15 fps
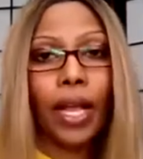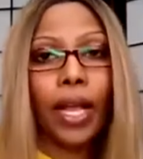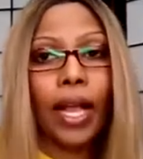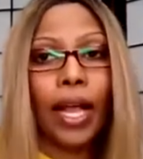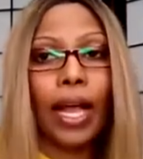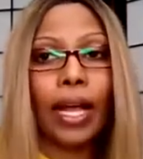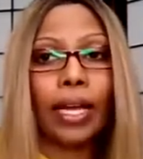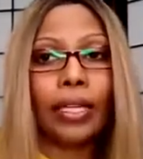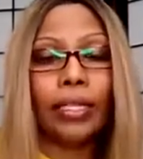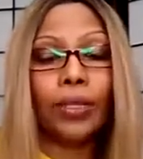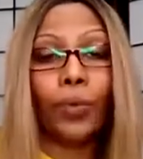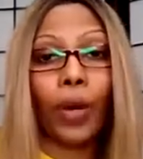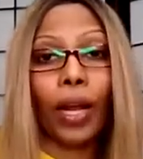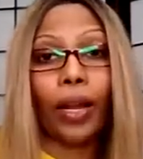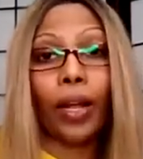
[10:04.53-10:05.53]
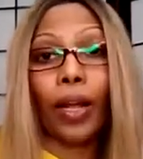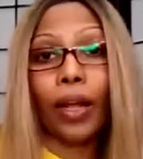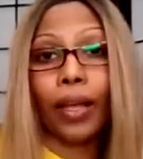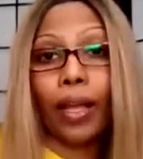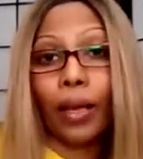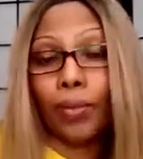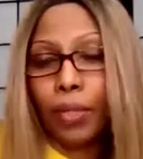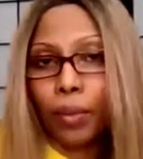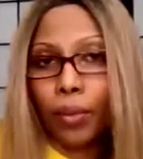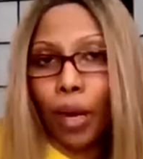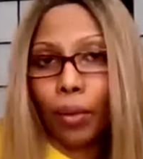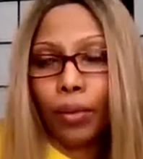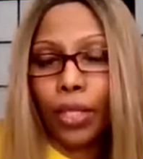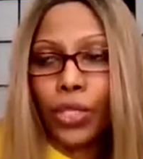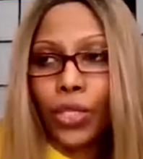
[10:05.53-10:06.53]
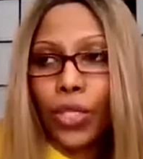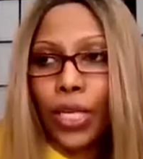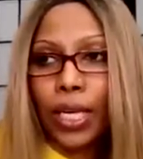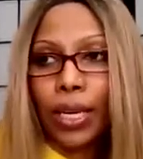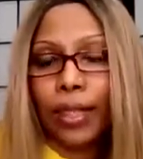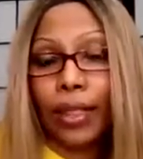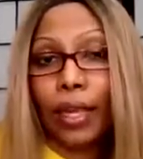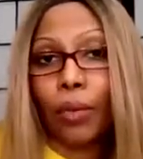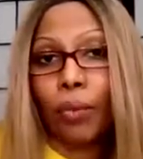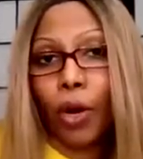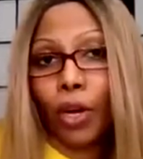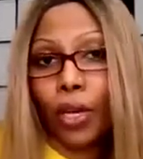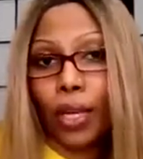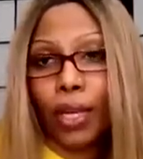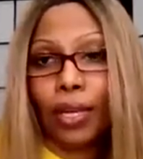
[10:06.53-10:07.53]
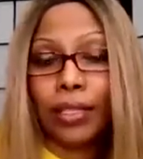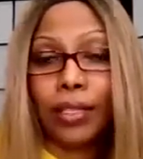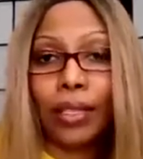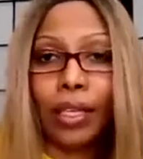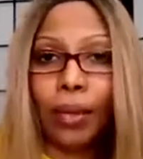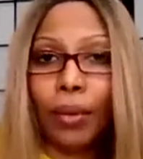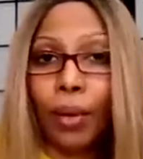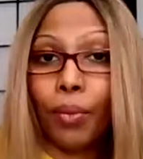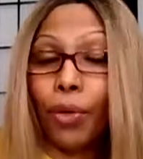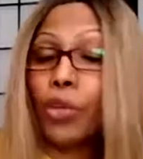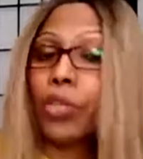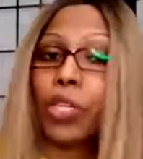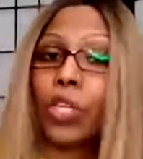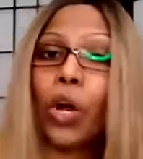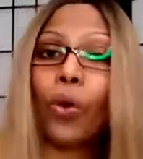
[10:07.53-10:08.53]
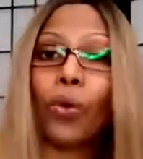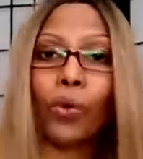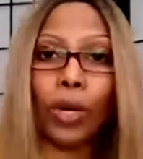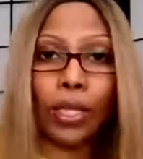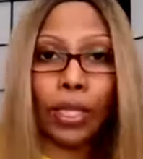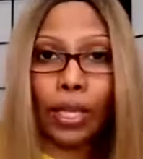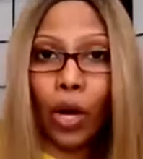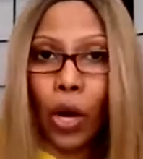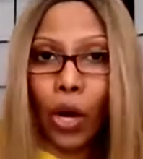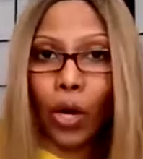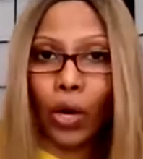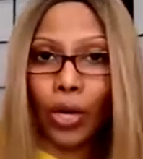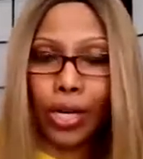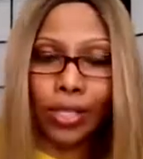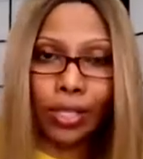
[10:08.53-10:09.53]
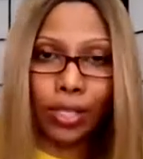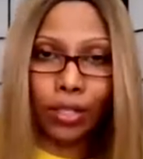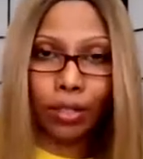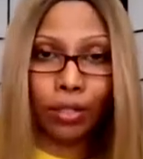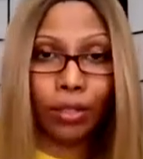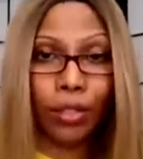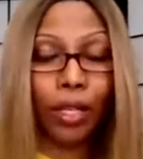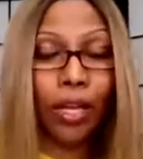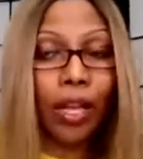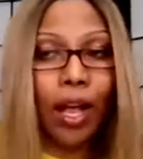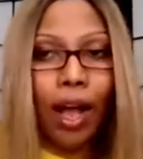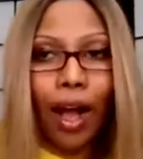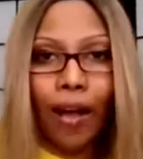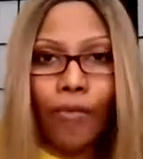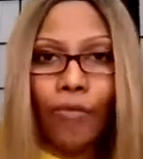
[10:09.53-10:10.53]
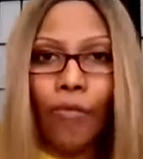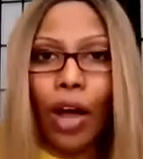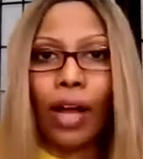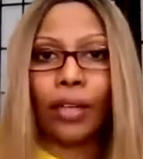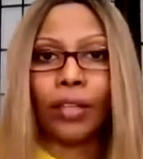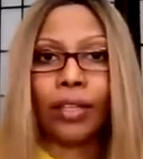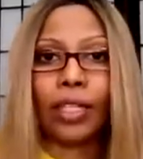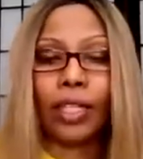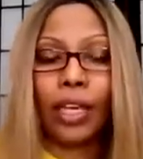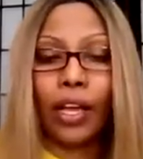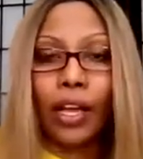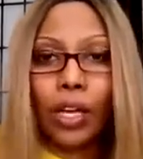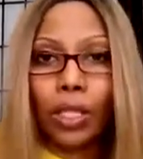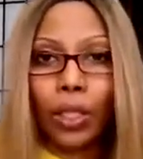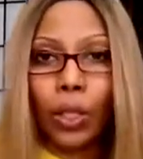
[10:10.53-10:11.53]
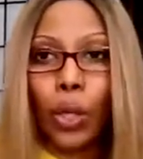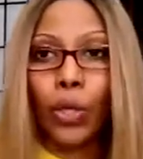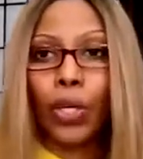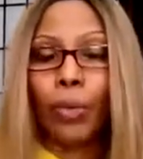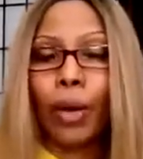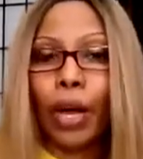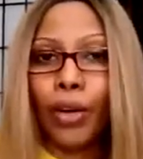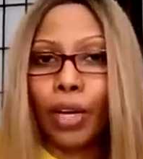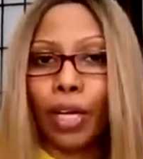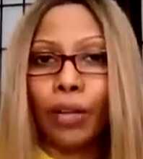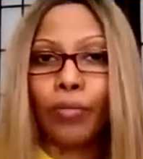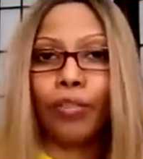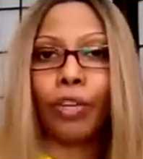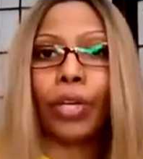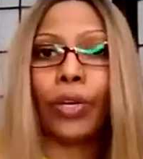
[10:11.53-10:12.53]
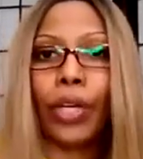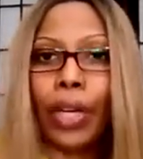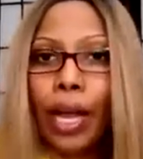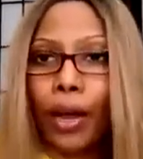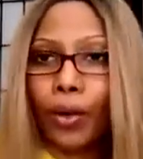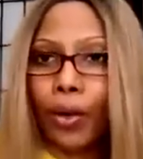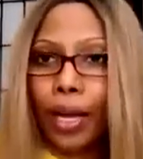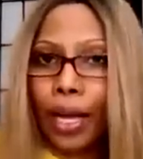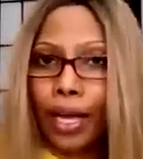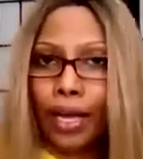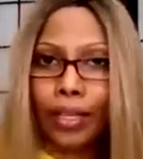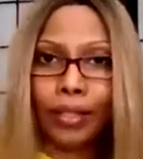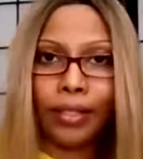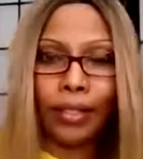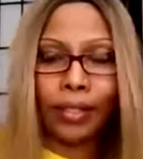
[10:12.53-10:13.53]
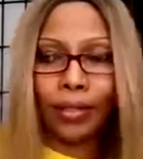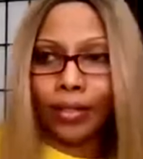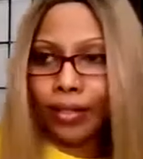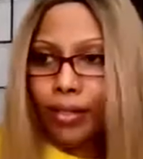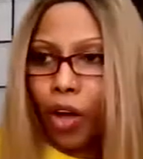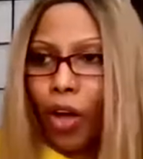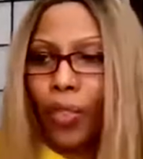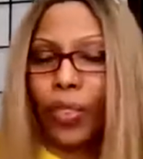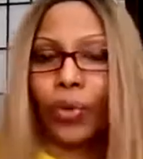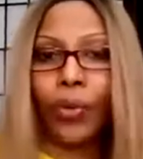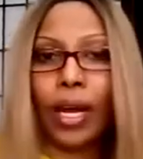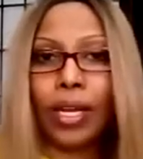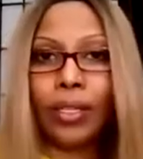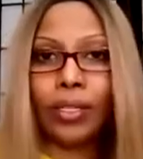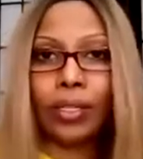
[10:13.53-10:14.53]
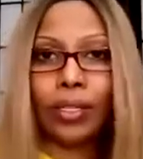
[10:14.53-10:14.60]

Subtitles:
And when it came to publishing and then marketing and selling my books, it got really hard until I finally learned about it, figured it out, and got the right